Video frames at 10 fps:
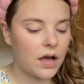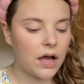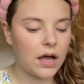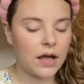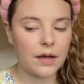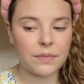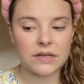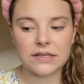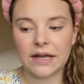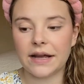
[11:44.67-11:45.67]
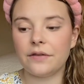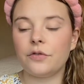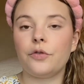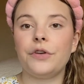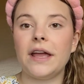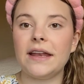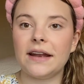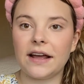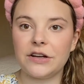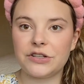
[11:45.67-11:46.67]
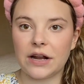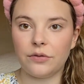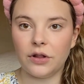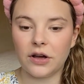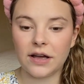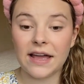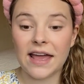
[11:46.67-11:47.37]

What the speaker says: to kind of create an eyeshadow look.